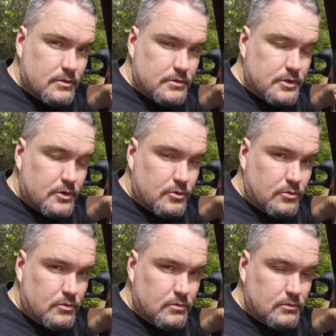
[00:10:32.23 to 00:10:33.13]
So,
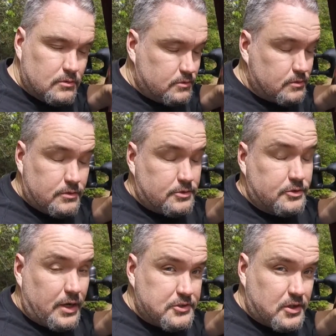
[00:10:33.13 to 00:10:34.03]

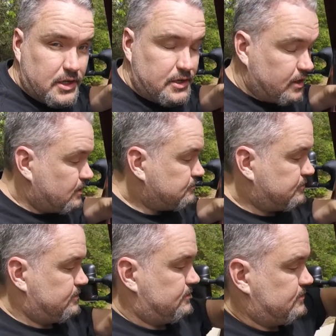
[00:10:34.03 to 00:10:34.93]
strangely enough,
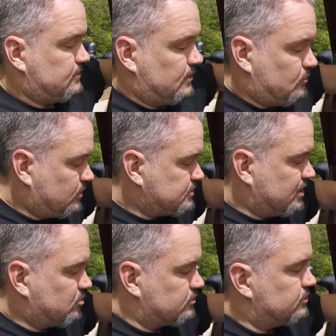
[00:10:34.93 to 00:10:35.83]
I was
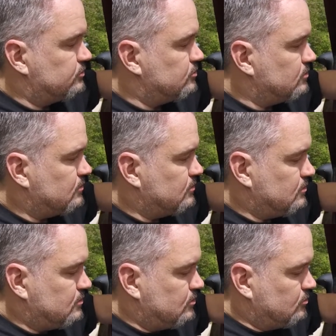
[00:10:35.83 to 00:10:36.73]
able to
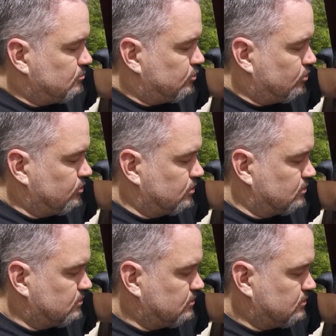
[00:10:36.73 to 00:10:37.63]
pull a
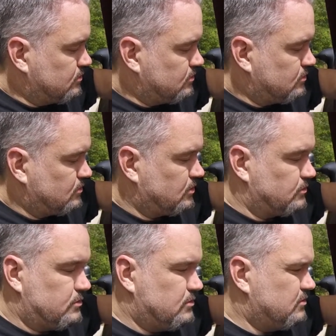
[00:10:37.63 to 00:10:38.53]
little
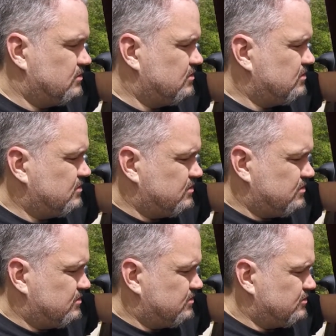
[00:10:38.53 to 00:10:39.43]

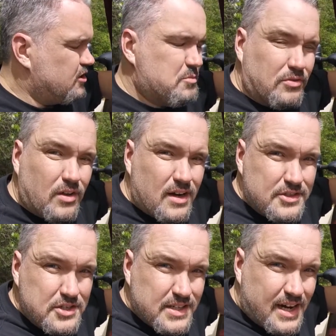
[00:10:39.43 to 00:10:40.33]

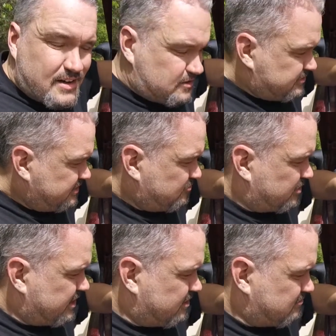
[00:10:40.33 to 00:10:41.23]
Dumaflaches out of it
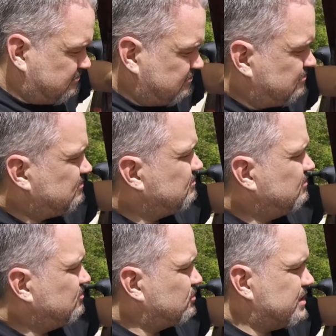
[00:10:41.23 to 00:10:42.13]
without
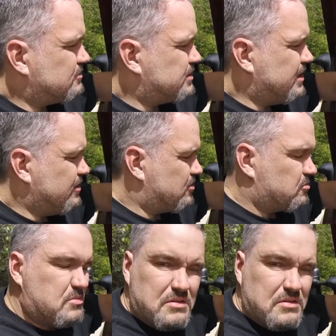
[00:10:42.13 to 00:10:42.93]
tearing them.